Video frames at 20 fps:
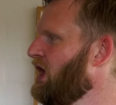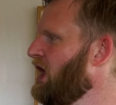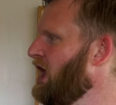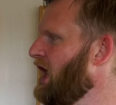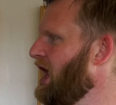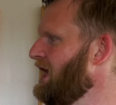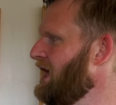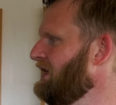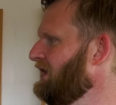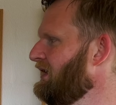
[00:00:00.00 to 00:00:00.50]

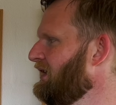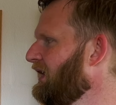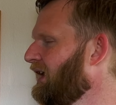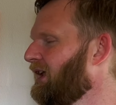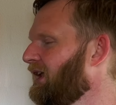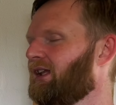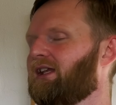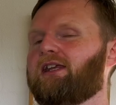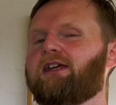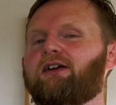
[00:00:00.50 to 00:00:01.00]
I need a
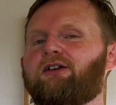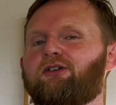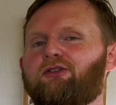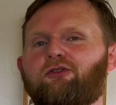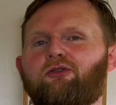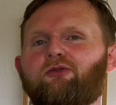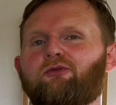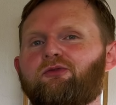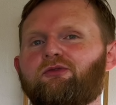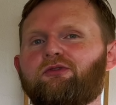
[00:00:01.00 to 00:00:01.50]
clear
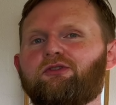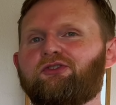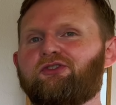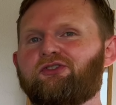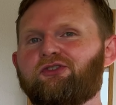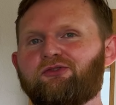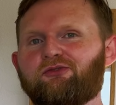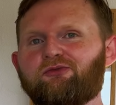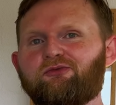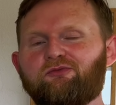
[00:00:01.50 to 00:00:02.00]
goal.
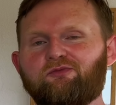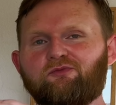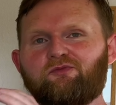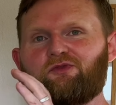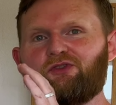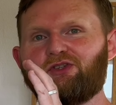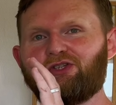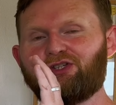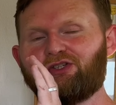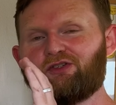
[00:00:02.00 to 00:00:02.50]
So
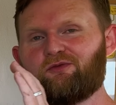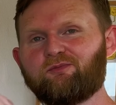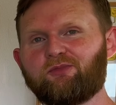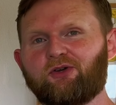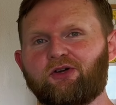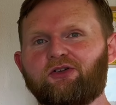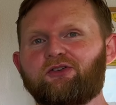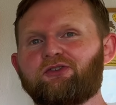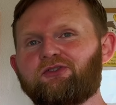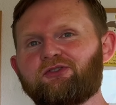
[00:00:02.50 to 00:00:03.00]
the
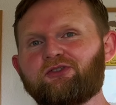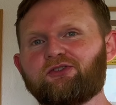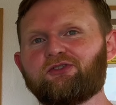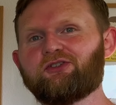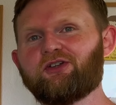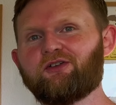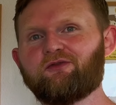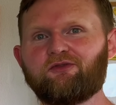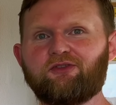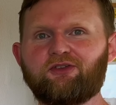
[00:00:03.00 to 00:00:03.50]
sponsors
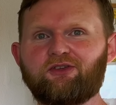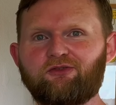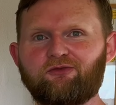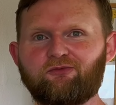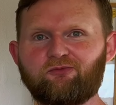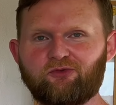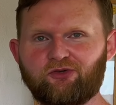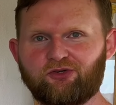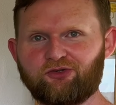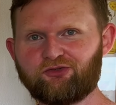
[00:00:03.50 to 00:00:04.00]
of this
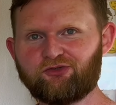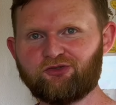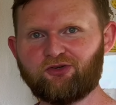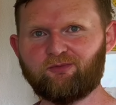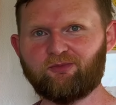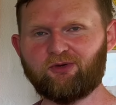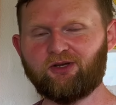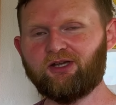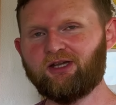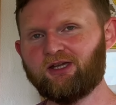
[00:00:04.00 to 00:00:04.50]

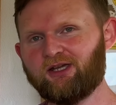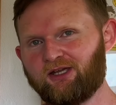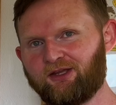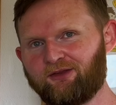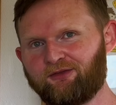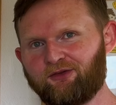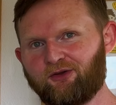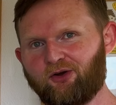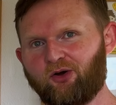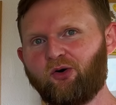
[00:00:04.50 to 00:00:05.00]
workshop,
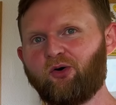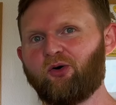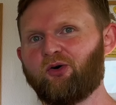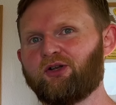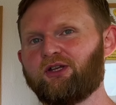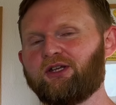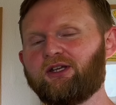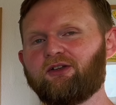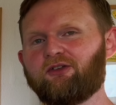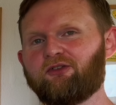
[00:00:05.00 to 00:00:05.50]
the
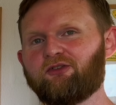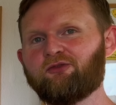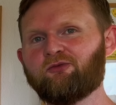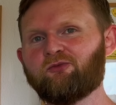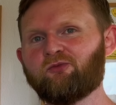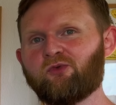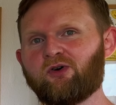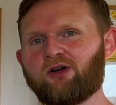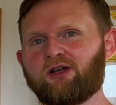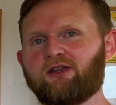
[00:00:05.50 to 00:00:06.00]
audience,
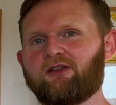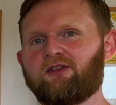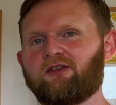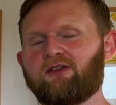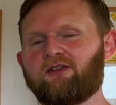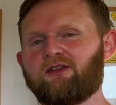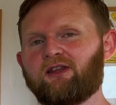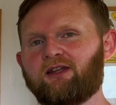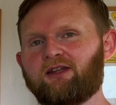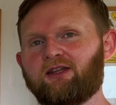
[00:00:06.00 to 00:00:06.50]
what is
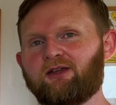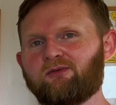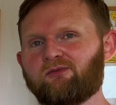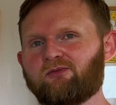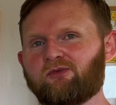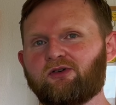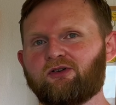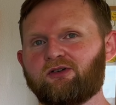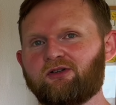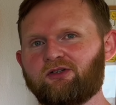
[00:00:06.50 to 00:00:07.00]
it that they
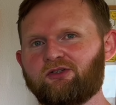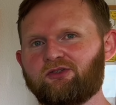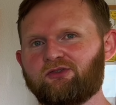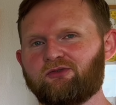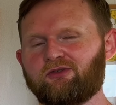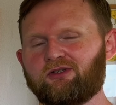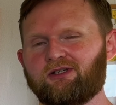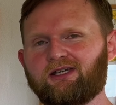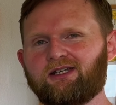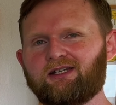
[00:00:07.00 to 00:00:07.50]
want to
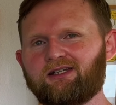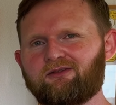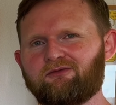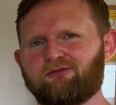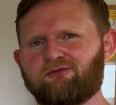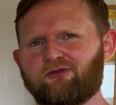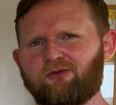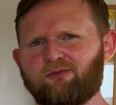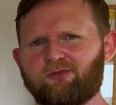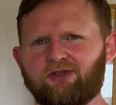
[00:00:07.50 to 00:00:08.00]
get
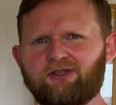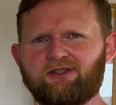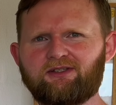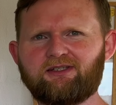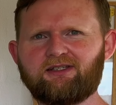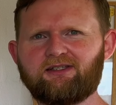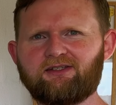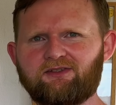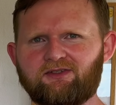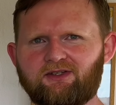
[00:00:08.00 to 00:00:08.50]
from
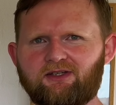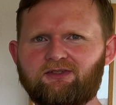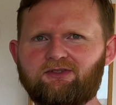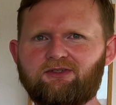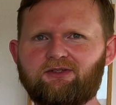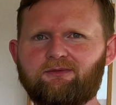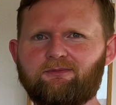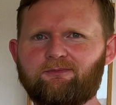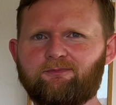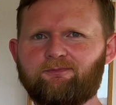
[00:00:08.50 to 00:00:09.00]
this session?